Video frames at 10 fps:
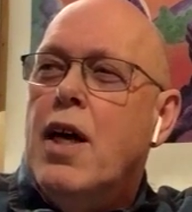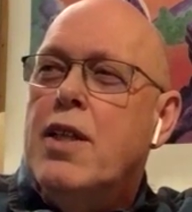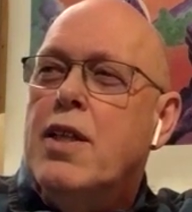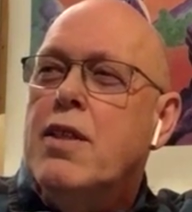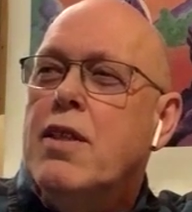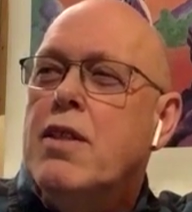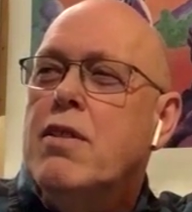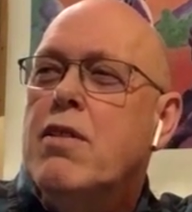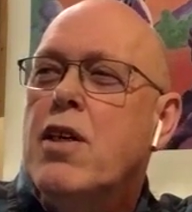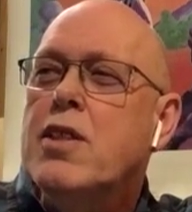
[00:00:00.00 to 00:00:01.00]
And in
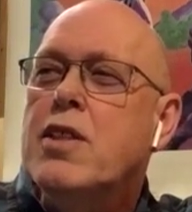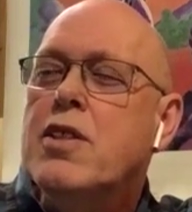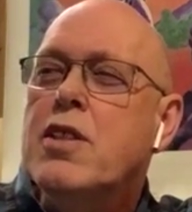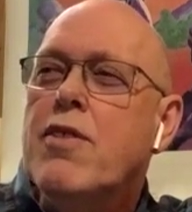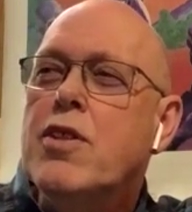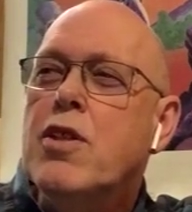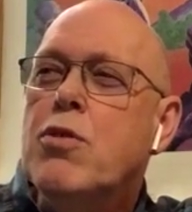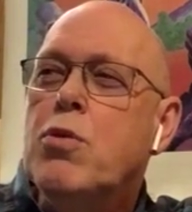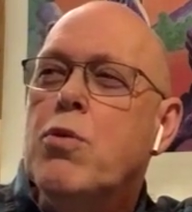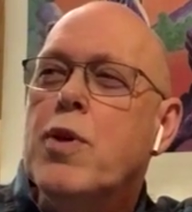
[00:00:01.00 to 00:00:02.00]
uh, nineteen
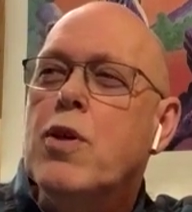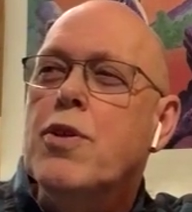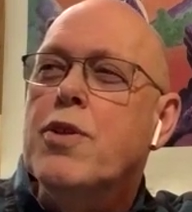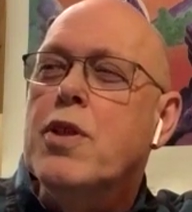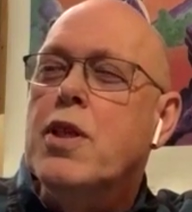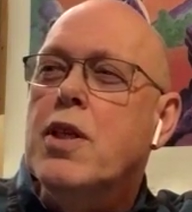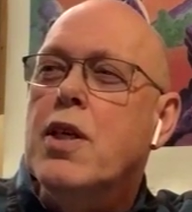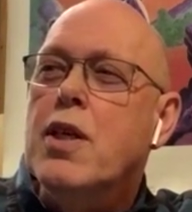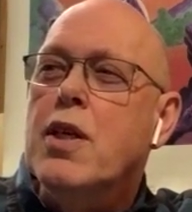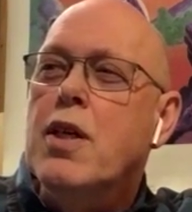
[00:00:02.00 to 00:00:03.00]
seventy-two, we got the
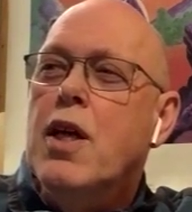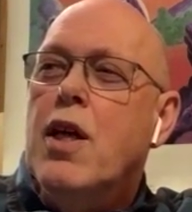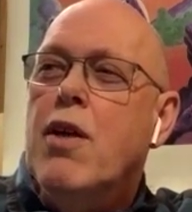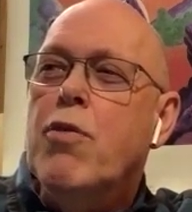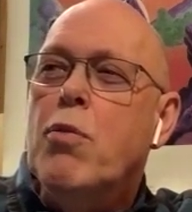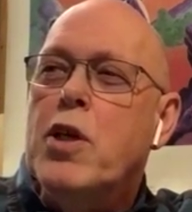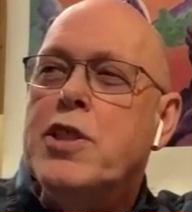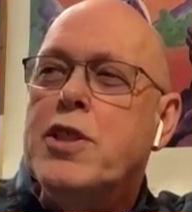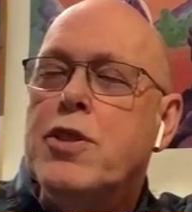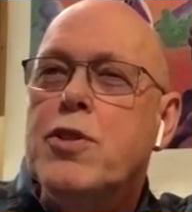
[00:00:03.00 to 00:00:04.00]
uh,
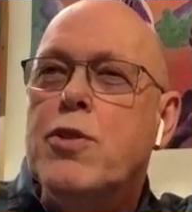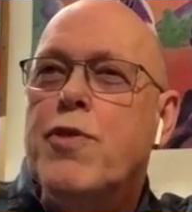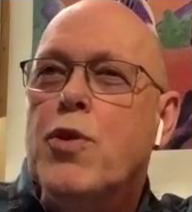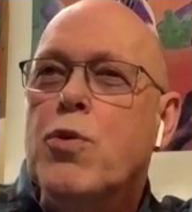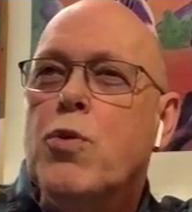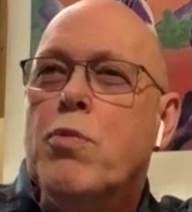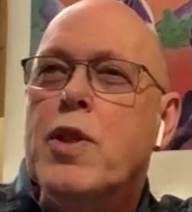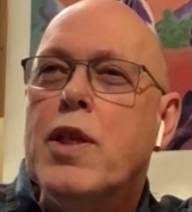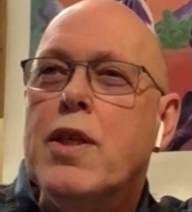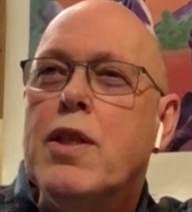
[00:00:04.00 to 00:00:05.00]
information through
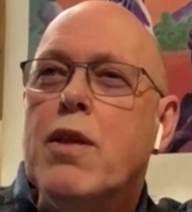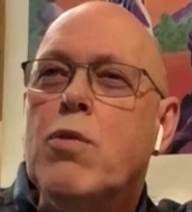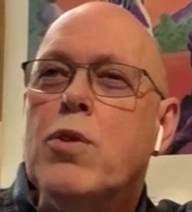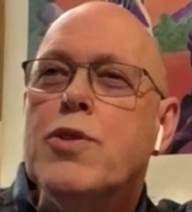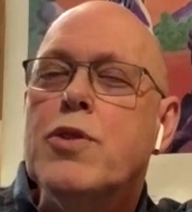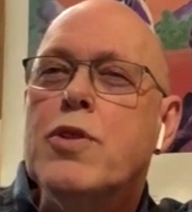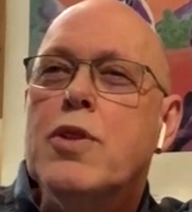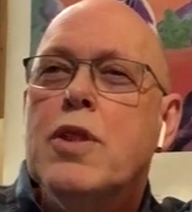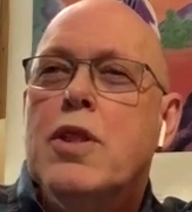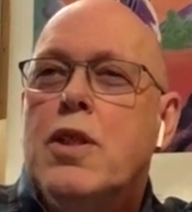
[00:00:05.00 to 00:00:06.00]
Fantomet that there was
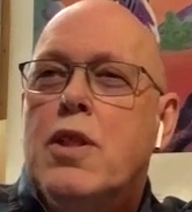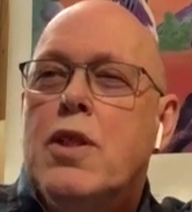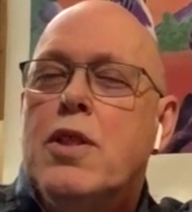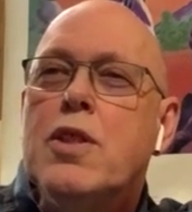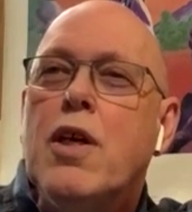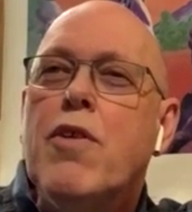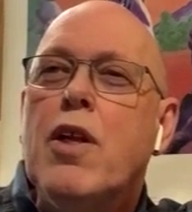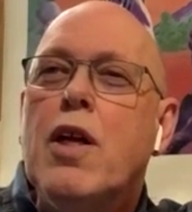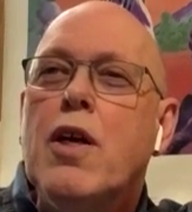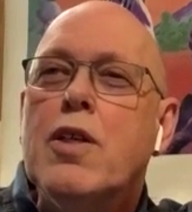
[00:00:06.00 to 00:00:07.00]

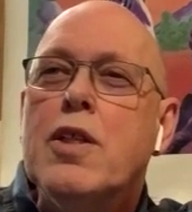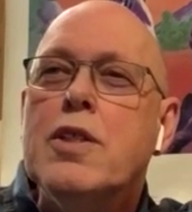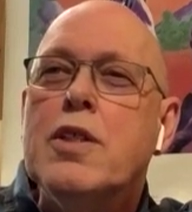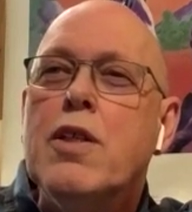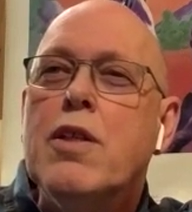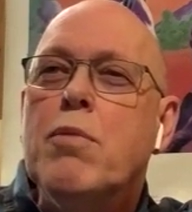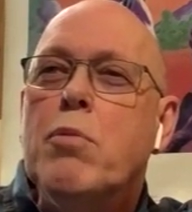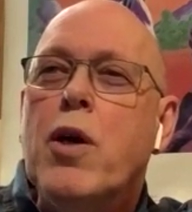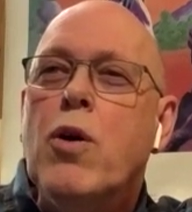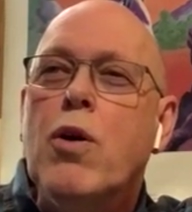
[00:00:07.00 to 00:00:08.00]
several artists and uh,
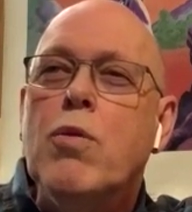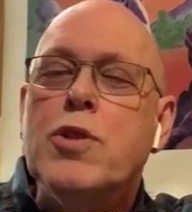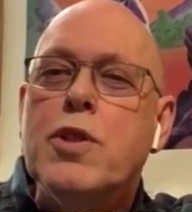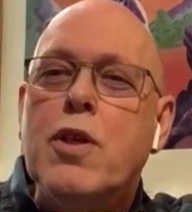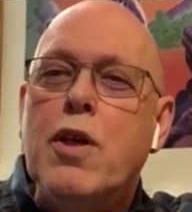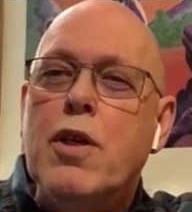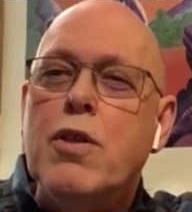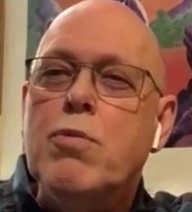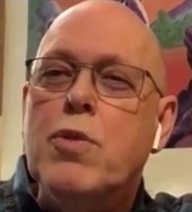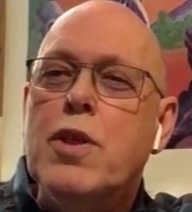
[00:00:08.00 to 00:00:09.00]
McCoy was the
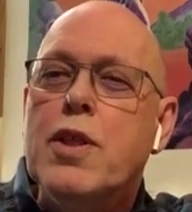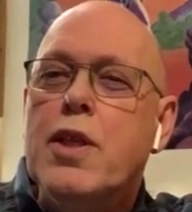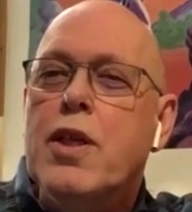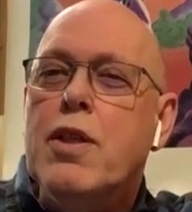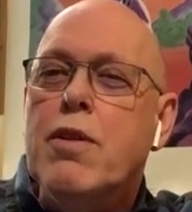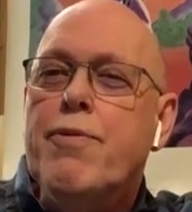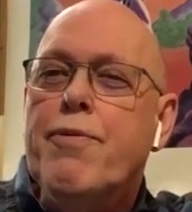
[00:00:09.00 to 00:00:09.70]
current one. And then